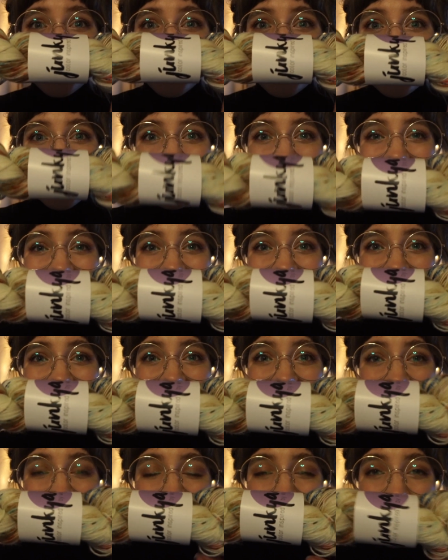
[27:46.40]
This is the
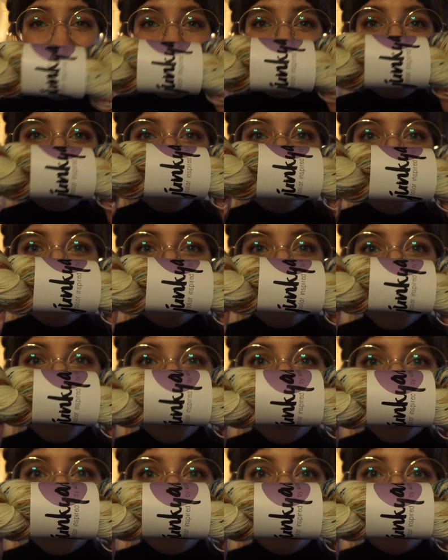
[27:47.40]
skein by
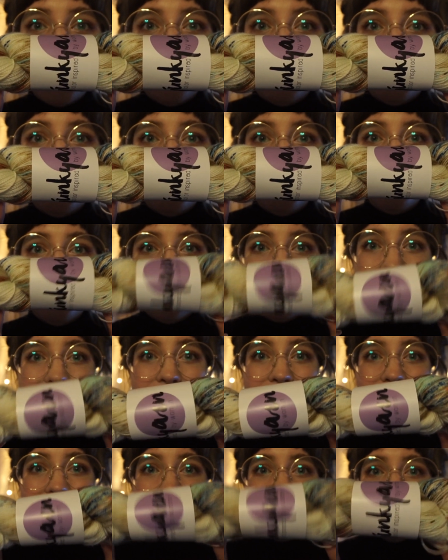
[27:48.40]

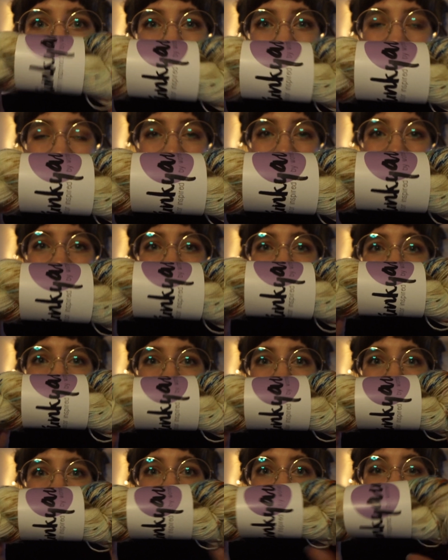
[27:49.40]
Junk Yarn, and it is
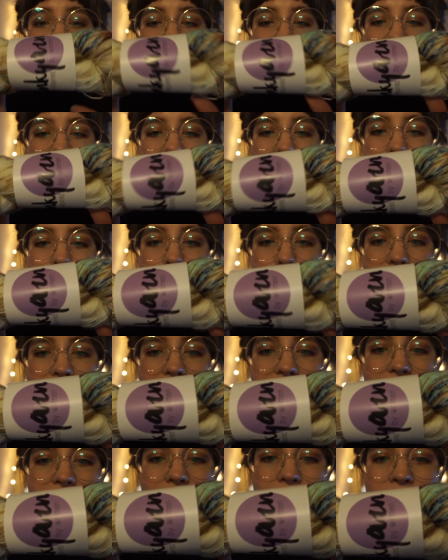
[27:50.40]
the colorway
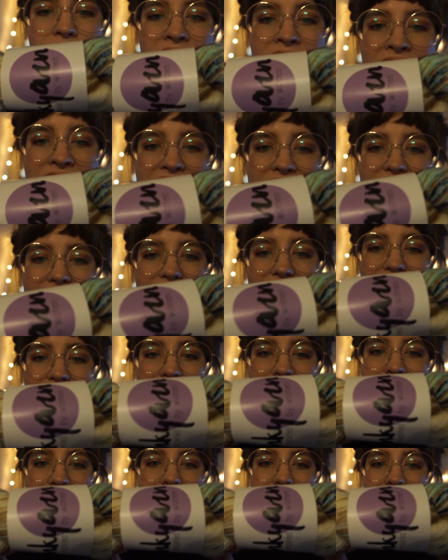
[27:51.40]
Ray. It
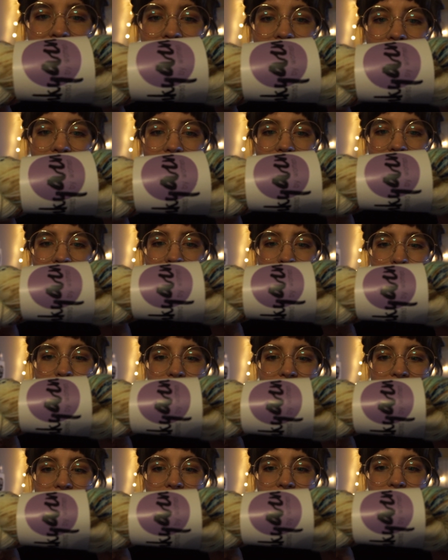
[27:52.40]
is a
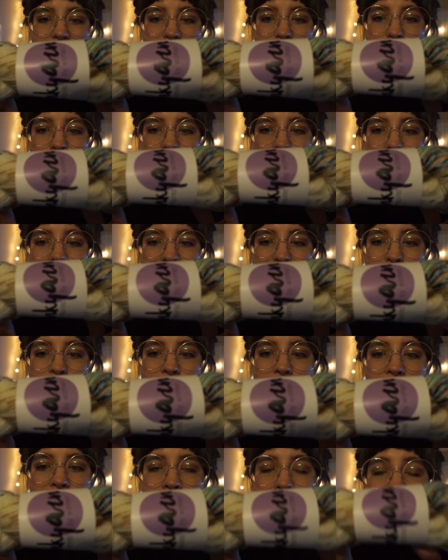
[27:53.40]
80% superwash
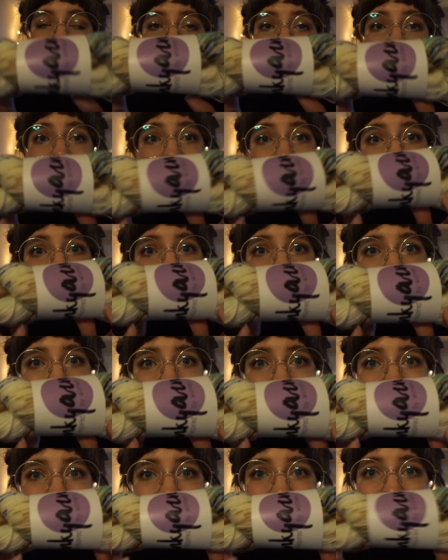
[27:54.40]
merino,
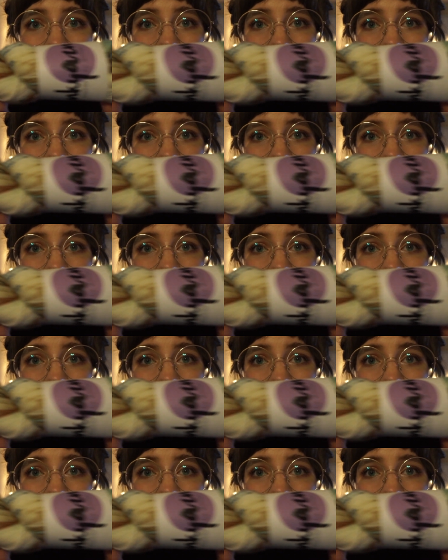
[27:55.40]
20%